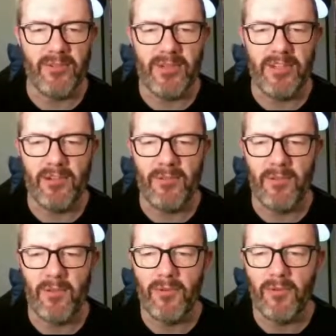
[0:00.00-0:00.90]
We go
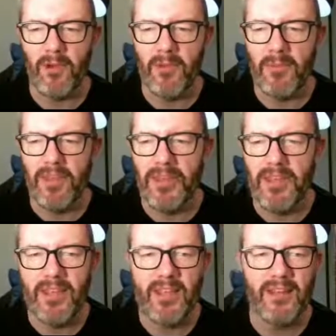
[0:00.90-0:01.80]
from
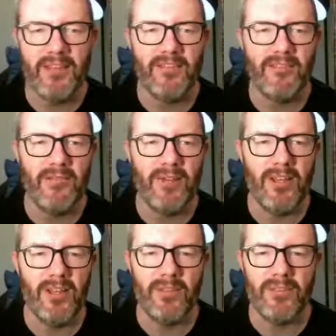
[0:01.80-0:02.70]
nearly
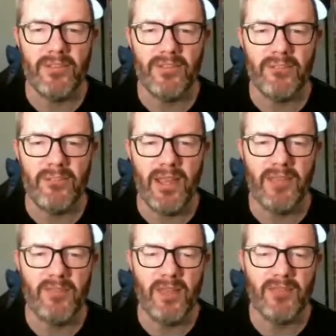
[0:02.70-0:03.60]
2-0 up to
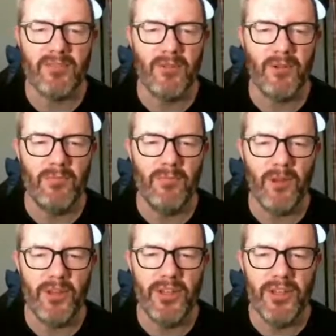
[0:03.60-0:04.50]
pegged back to
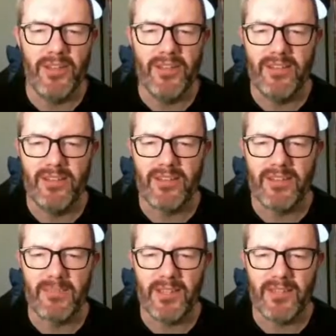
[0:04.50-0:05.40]
1-1 in the
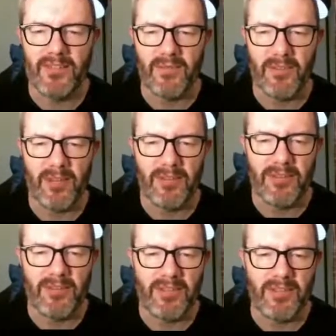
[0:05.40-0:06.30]
space of about
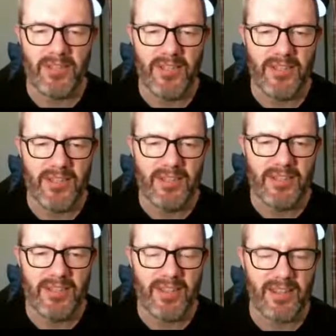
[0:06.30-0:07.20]
30
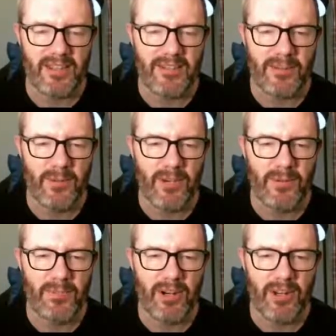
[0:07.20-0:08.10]
seconds.
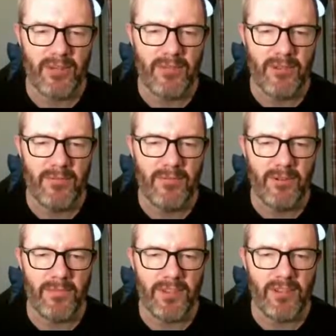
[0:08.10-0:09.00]
Quick break
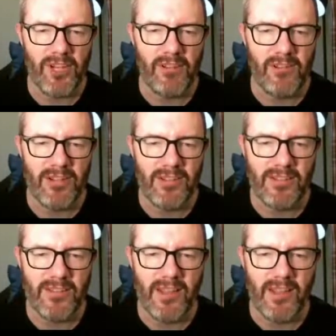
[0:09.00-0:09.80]
from the Cherries.